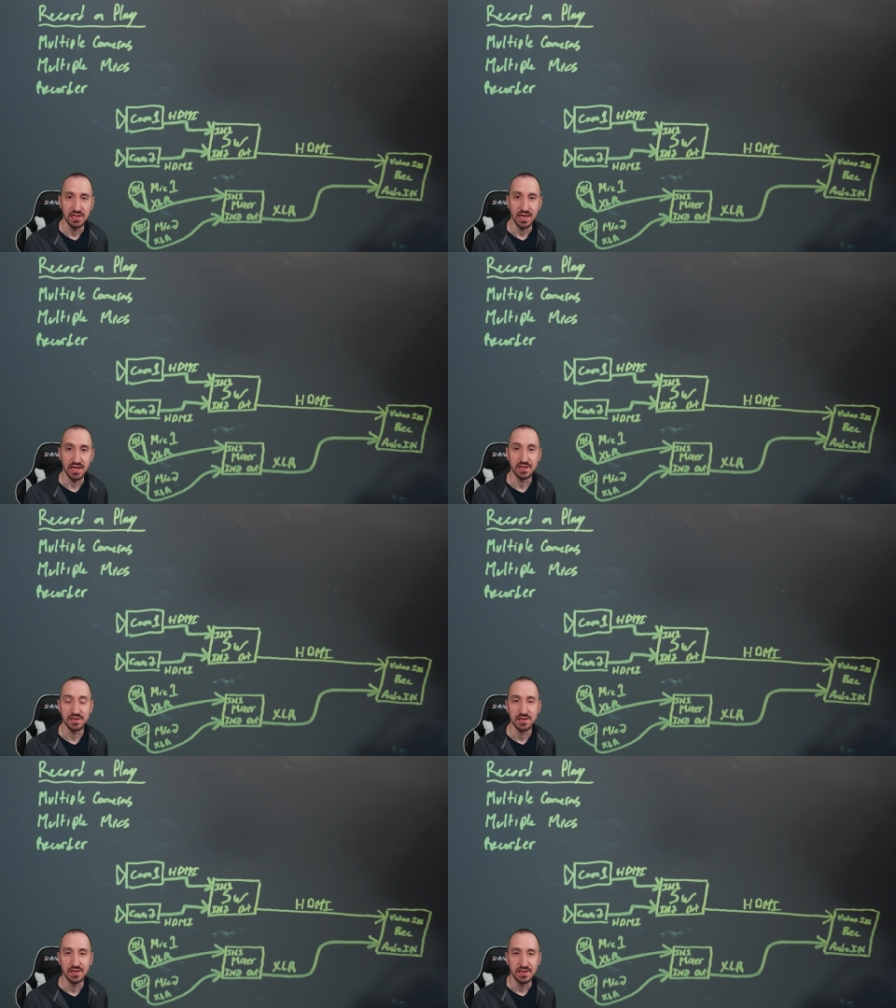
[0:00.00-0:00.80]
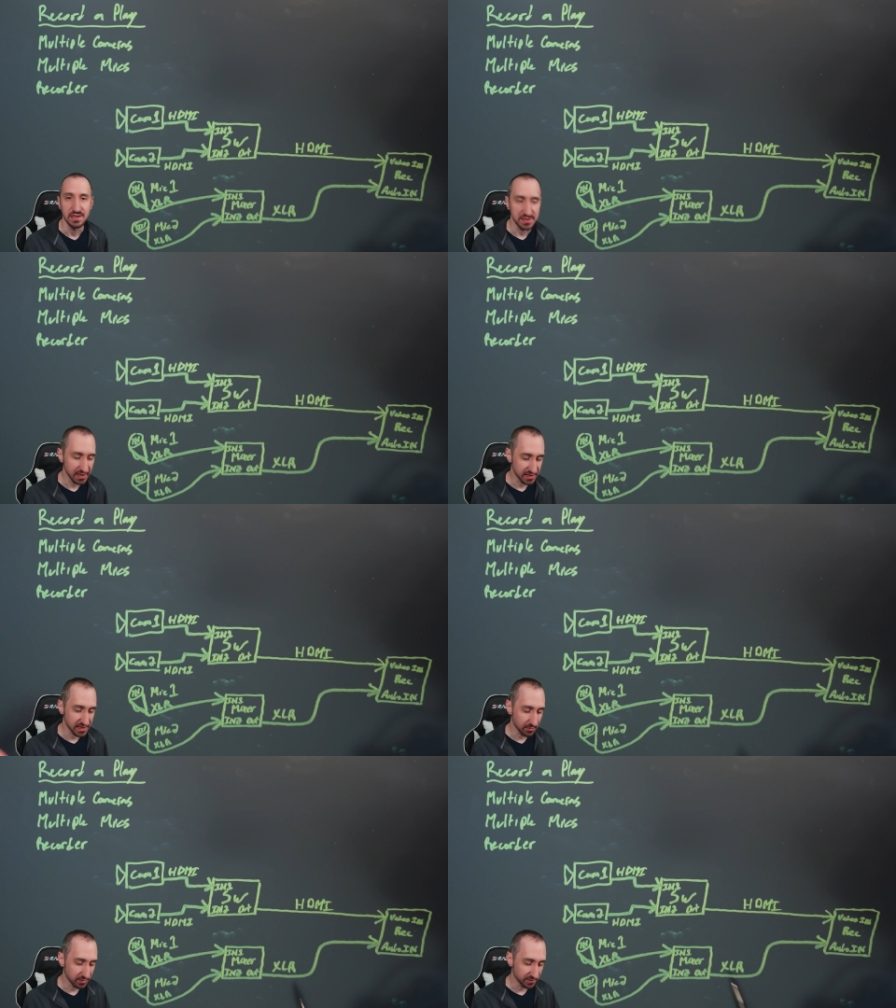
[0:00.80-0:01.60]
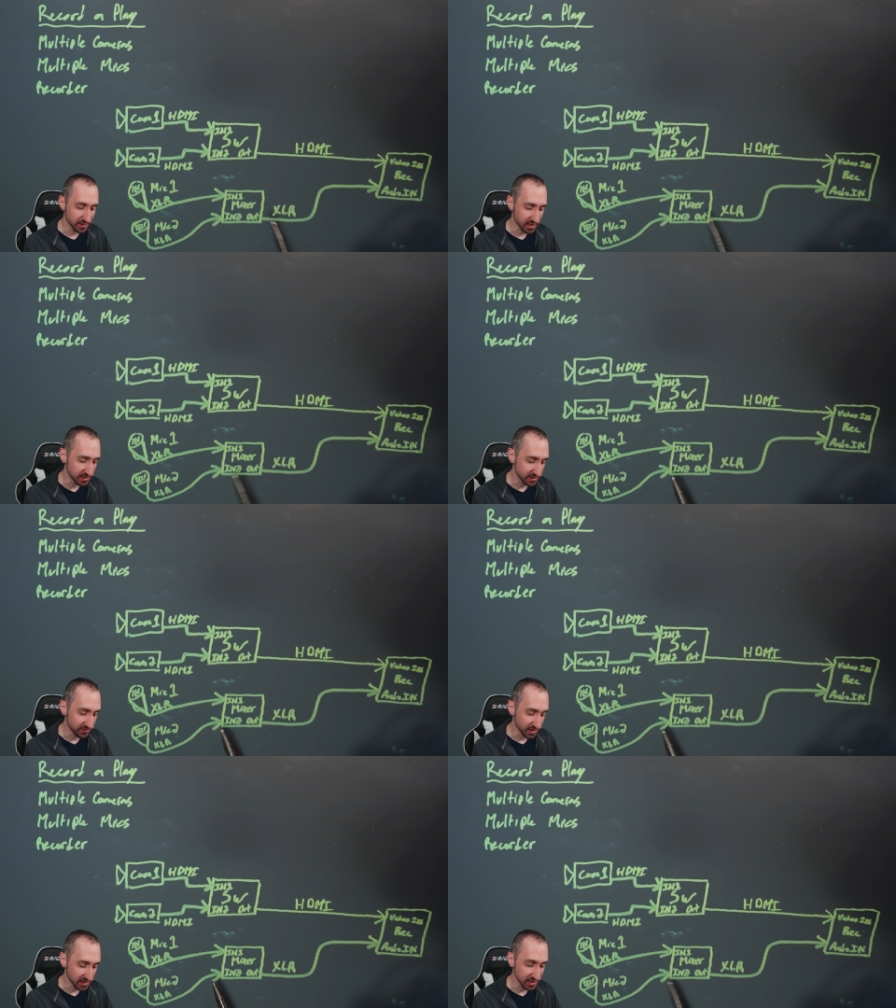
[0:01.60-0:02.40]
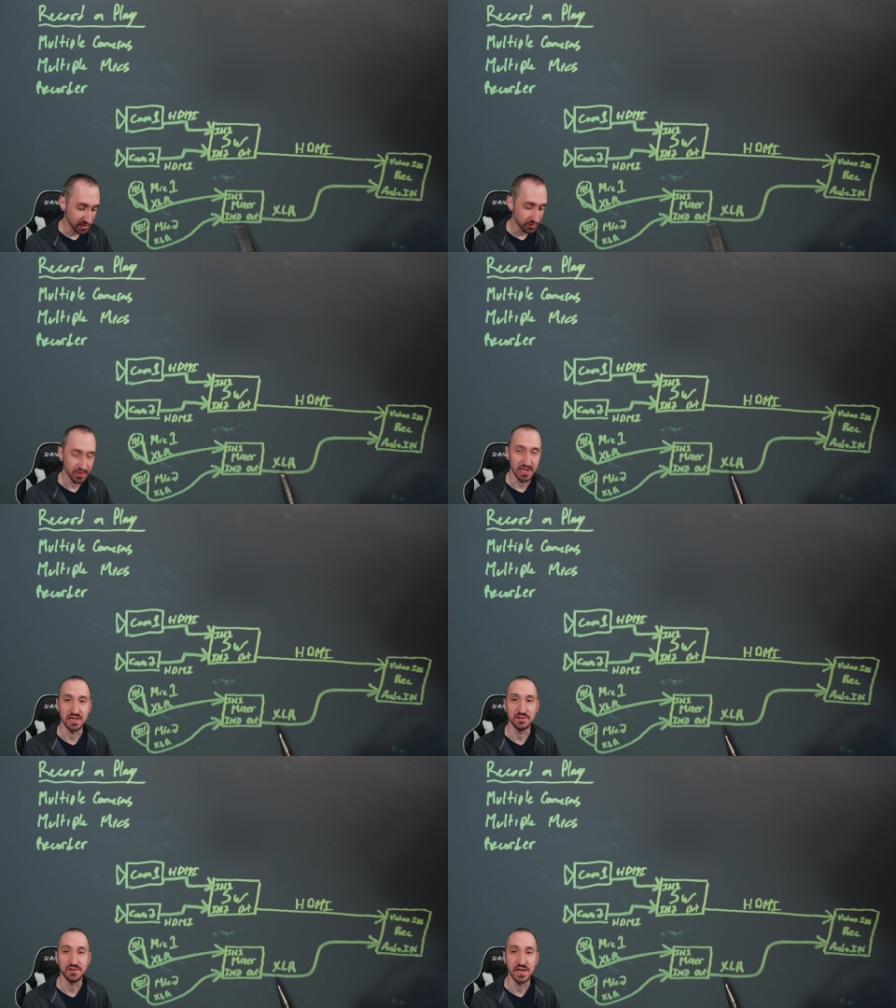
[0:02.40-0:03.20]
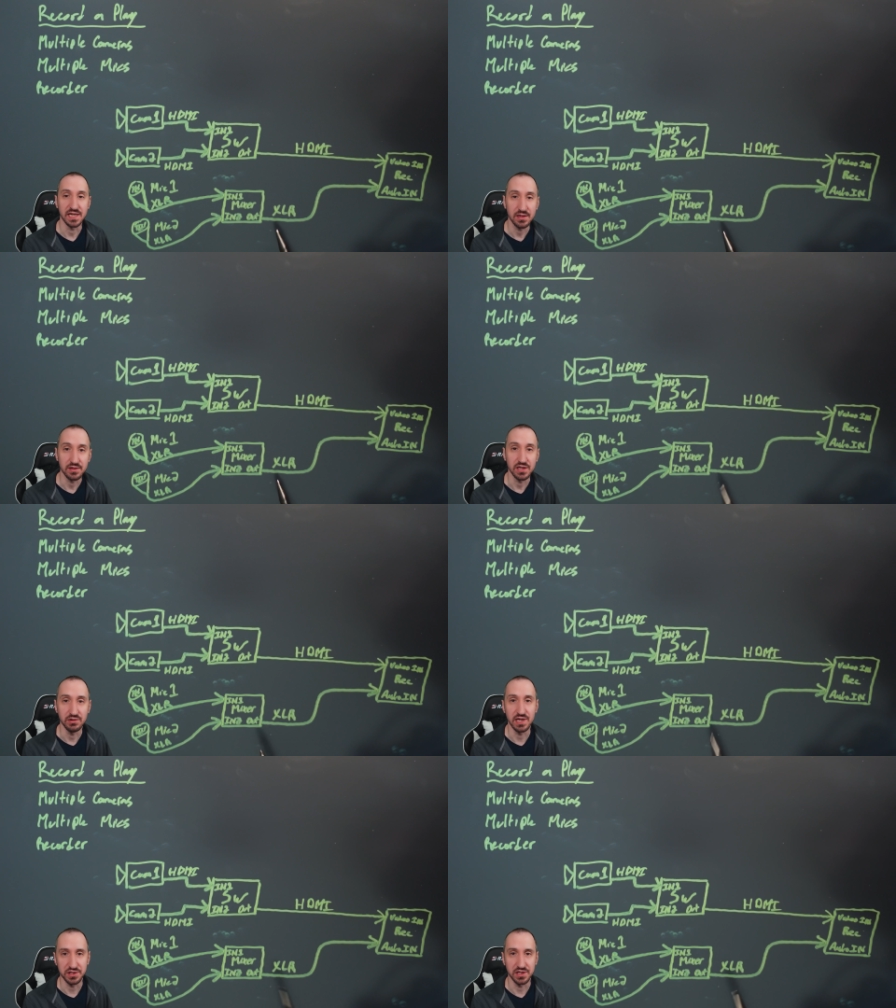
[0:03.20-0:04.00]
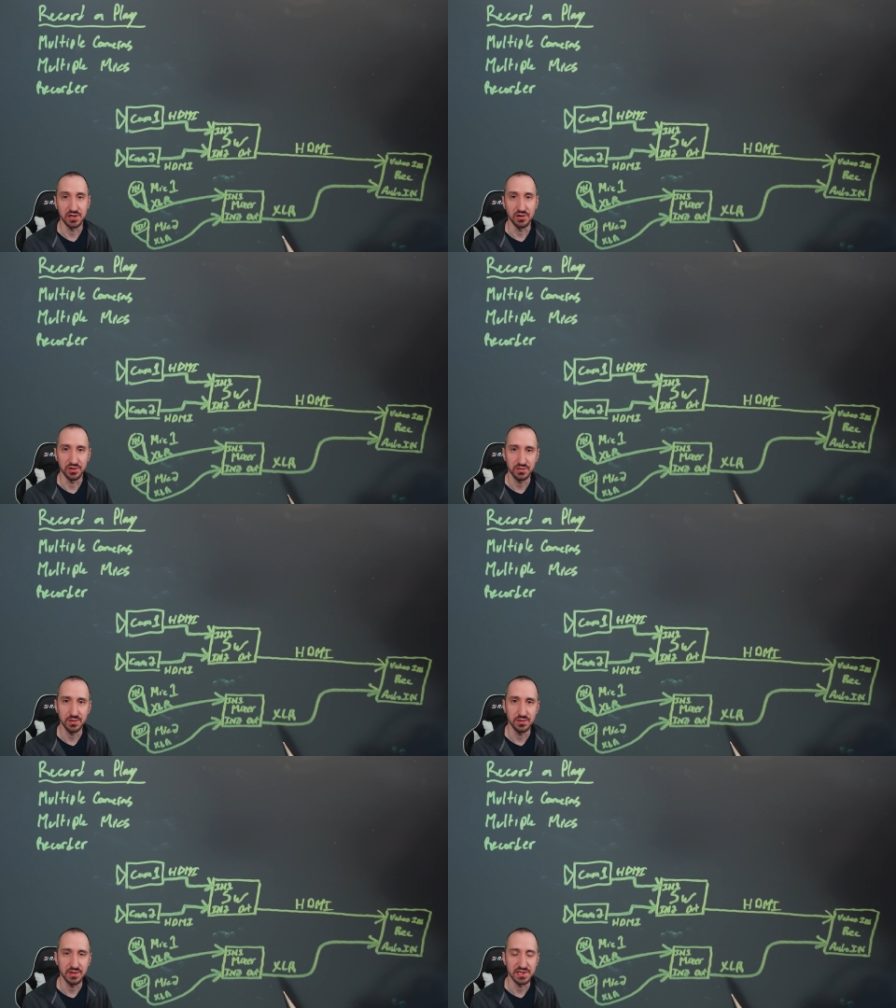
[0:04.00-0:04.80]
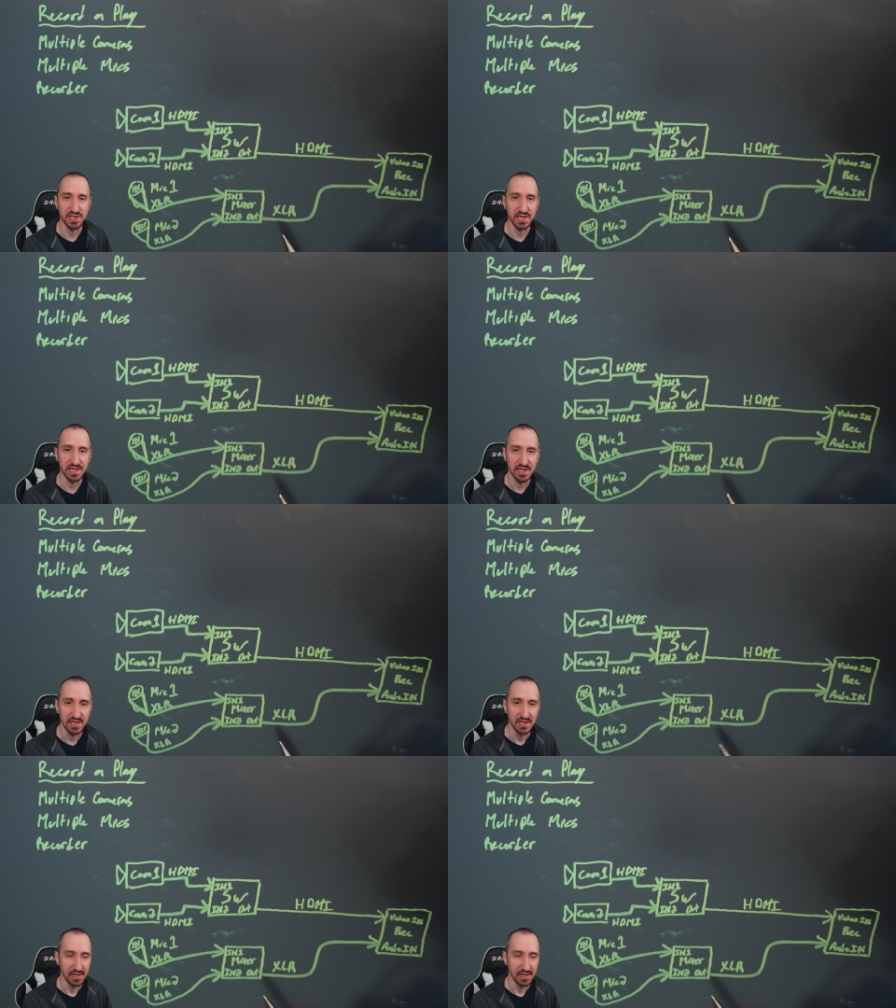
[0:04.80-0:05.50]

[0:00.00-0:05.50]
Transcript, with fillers: And that's an example of the kinds of things that you would identify here. You'd actually go through and say,